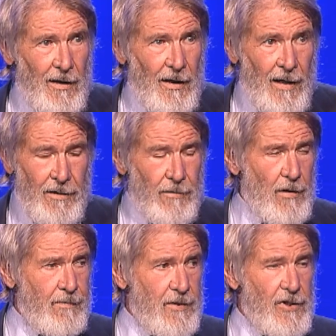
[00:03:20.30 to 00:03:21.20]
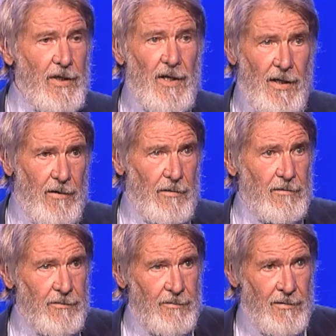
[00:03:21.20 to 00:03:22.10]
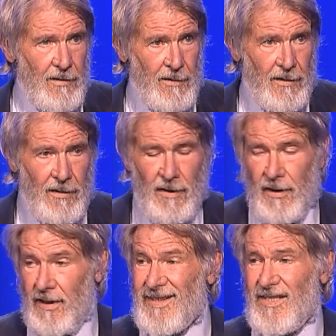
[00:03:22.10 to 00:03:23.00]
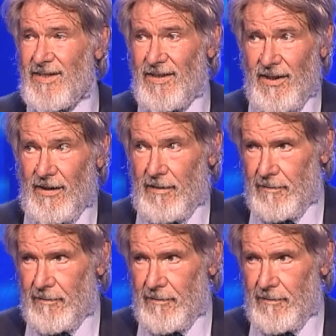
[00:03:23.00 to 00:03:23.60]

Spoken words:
I grew up in Chicago, in the city.